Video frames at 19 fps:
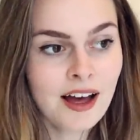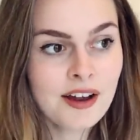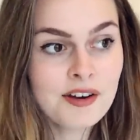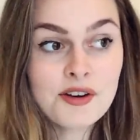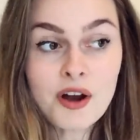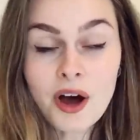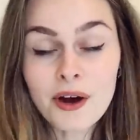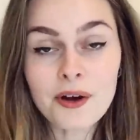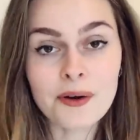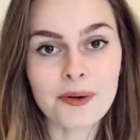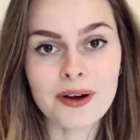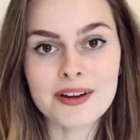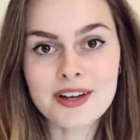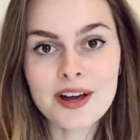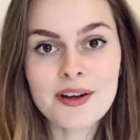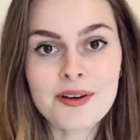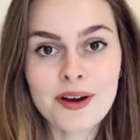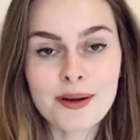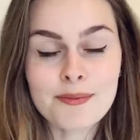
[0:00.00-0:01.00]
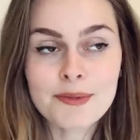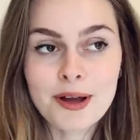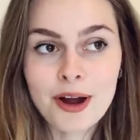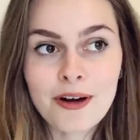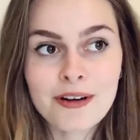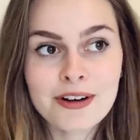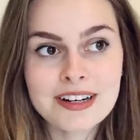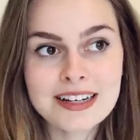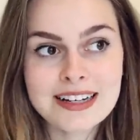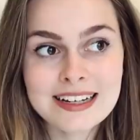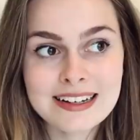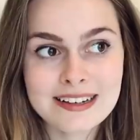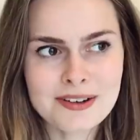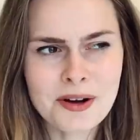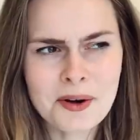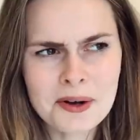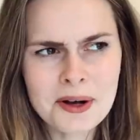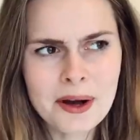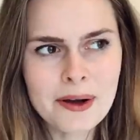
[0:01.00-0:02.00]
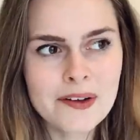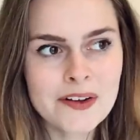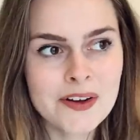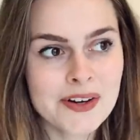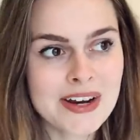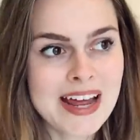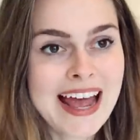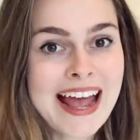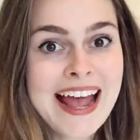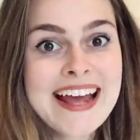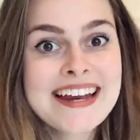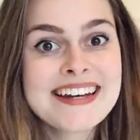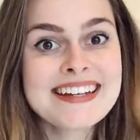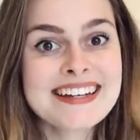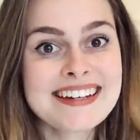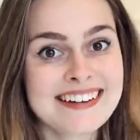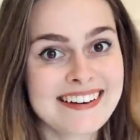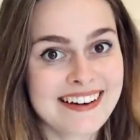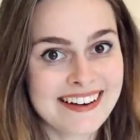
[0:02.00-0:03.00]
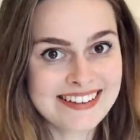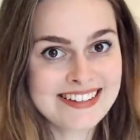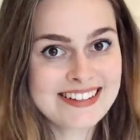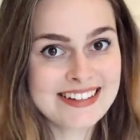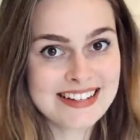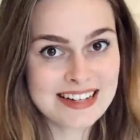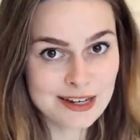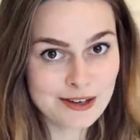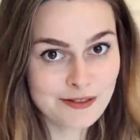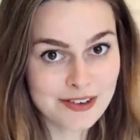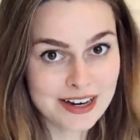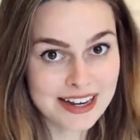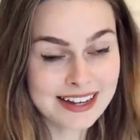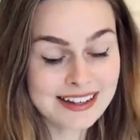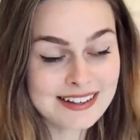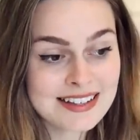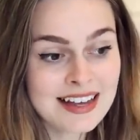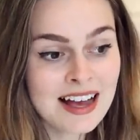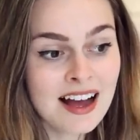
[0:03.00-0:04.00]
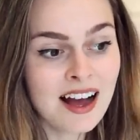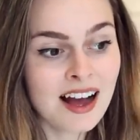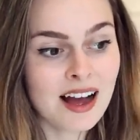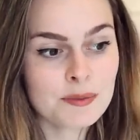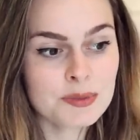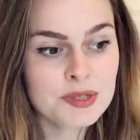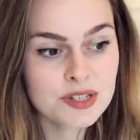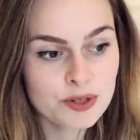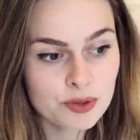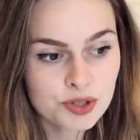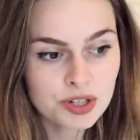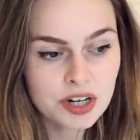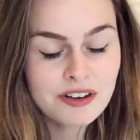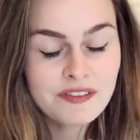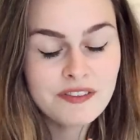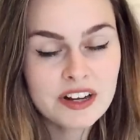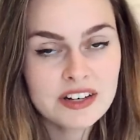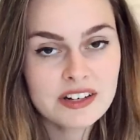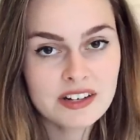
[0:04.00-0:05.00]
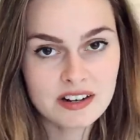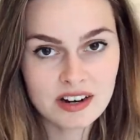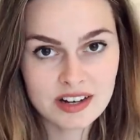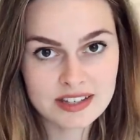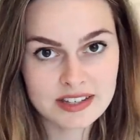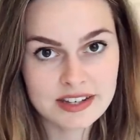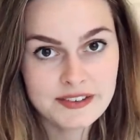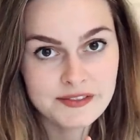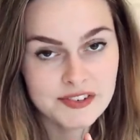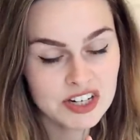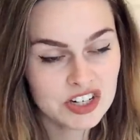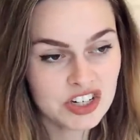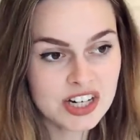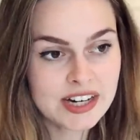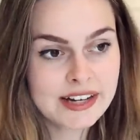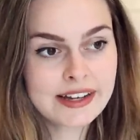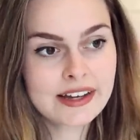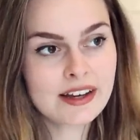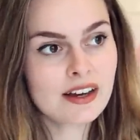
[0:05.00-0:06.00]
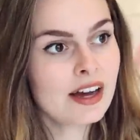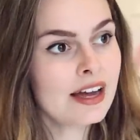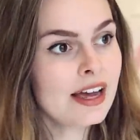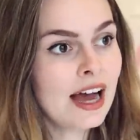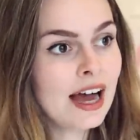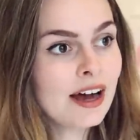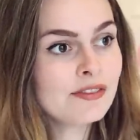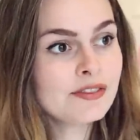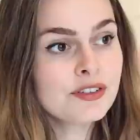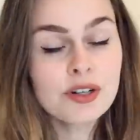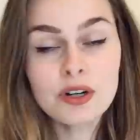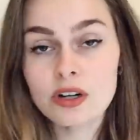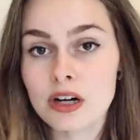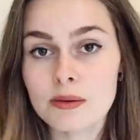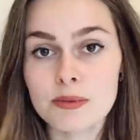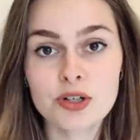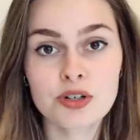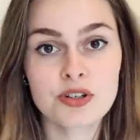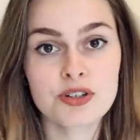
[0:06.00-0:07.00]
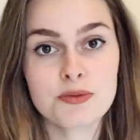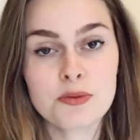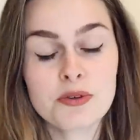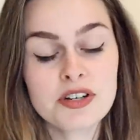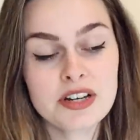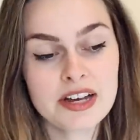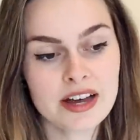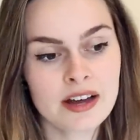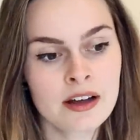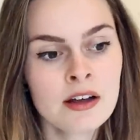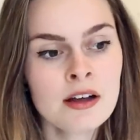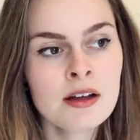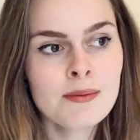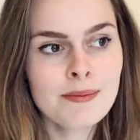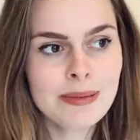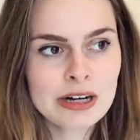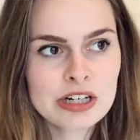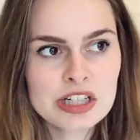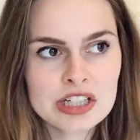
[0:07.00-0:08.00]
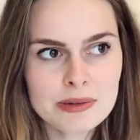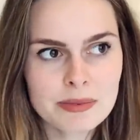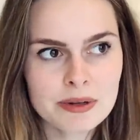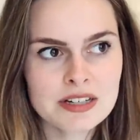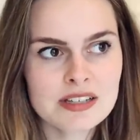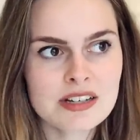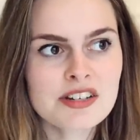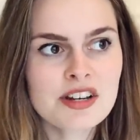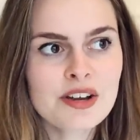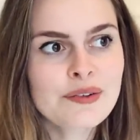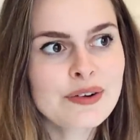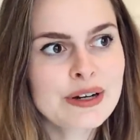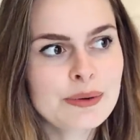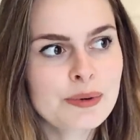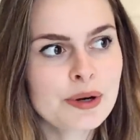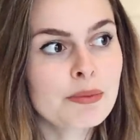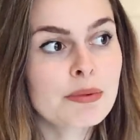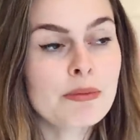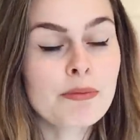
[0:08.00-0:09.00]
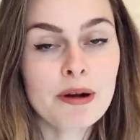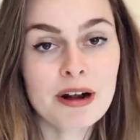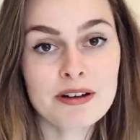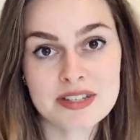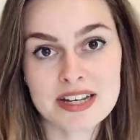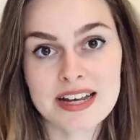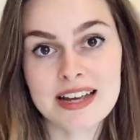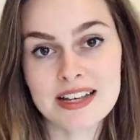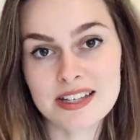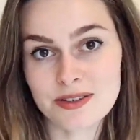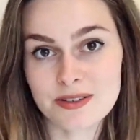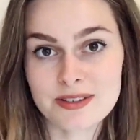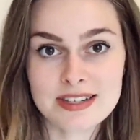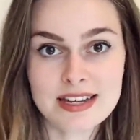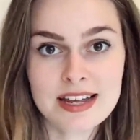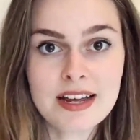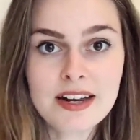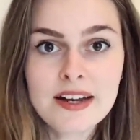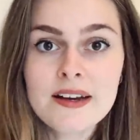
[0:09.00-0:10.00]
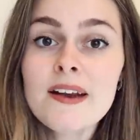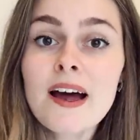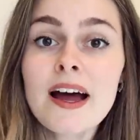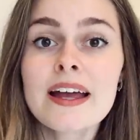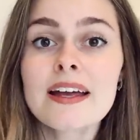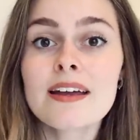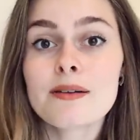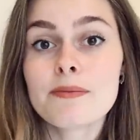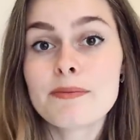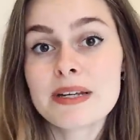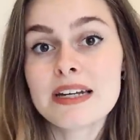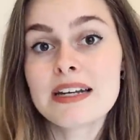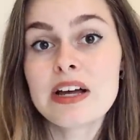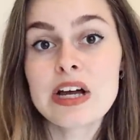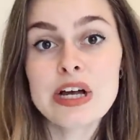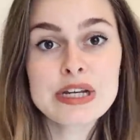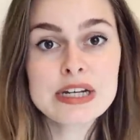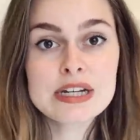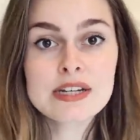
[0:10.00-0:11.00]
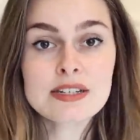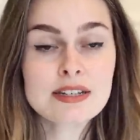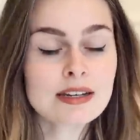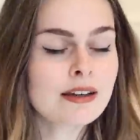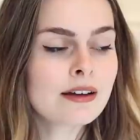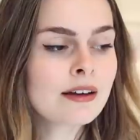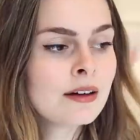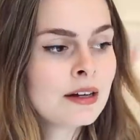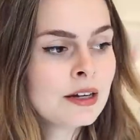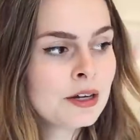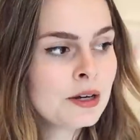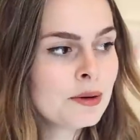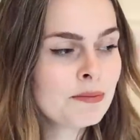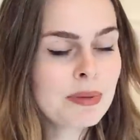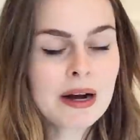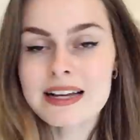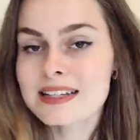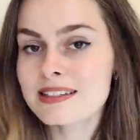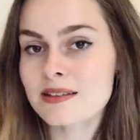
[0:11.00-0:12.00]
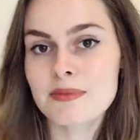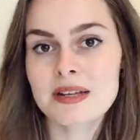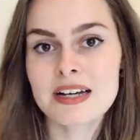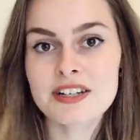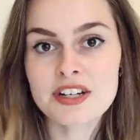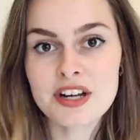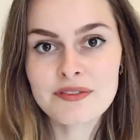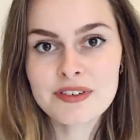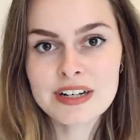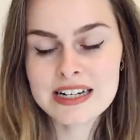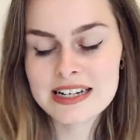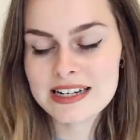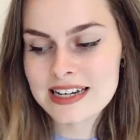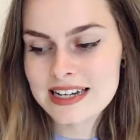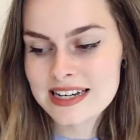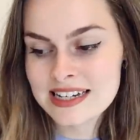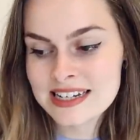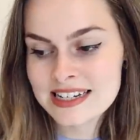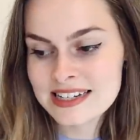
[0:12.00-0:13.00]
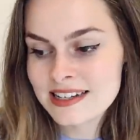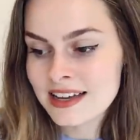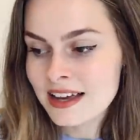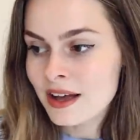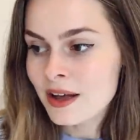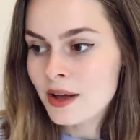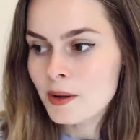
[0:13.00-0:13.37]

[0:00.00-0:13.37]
No, I don't. I'm currently not going on any nice evenings. I'm still trying to find a nice evening jacket. I have not come across one yet, partially because I don't really want to be browsing ASOS late at night and be lured into buying something I don't really need.